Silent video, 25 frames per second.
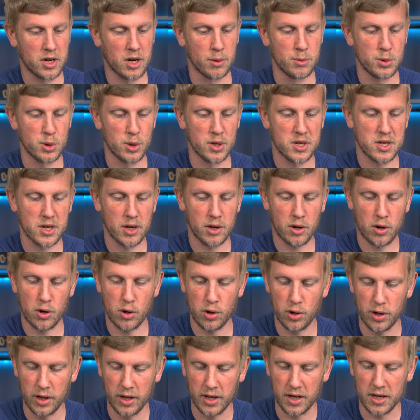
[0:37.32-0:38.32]
It comes with this
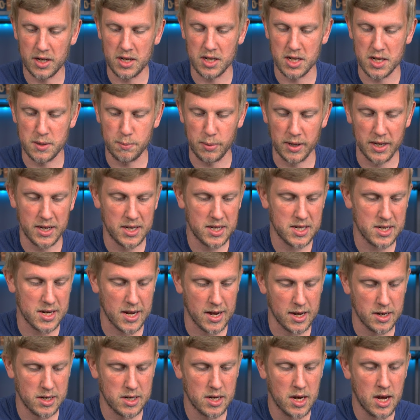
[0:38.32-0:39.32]
acrylic display
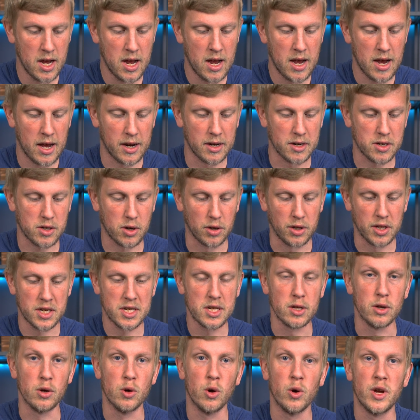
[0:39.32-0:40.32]
stand, and it's got this
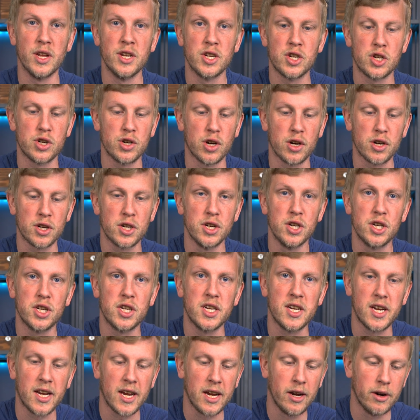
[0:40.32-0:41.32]
little instruction
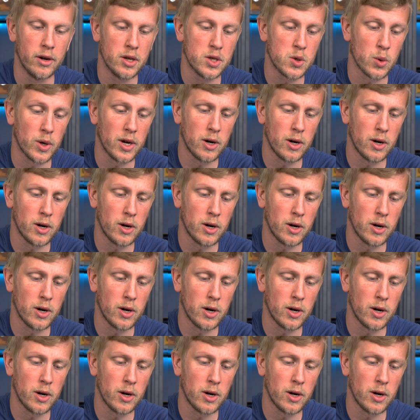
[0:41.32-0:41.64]
sheet here as